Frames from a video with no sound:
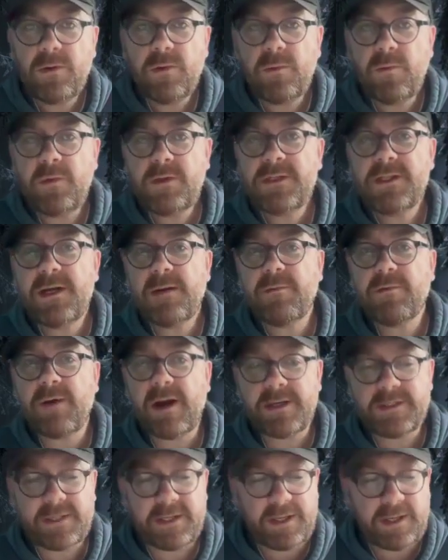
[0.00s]
"What's up,
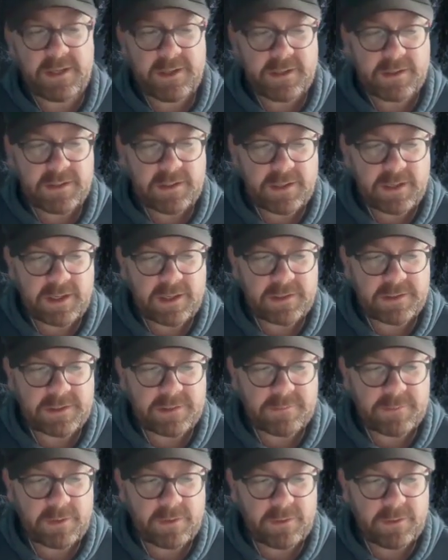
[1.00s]
Ratty?" asked
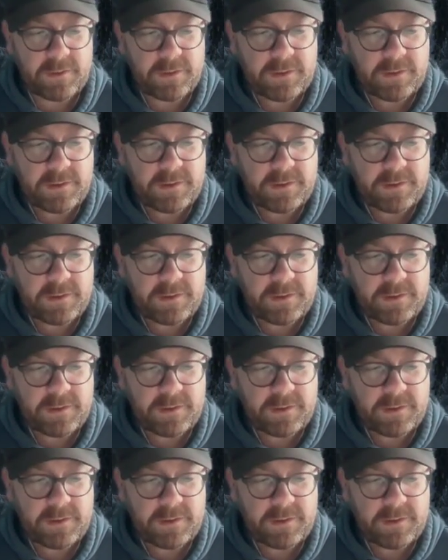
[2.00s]
the Mole.